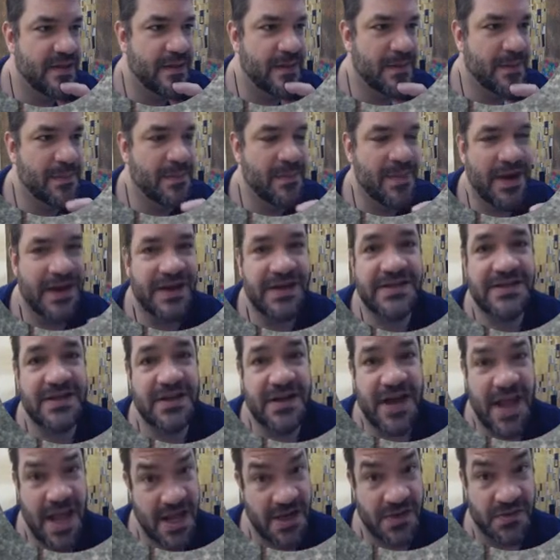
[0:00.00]
money's
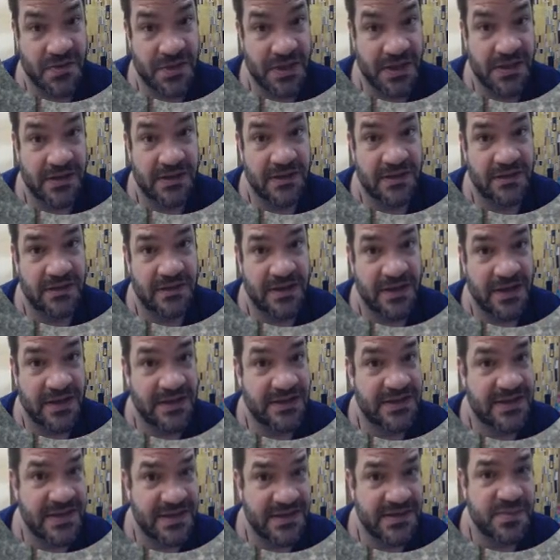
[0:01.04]
on Hadrian that
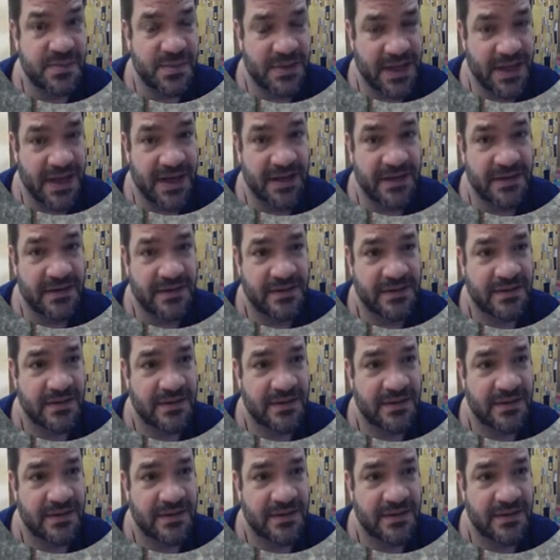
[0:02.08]
it's his plan.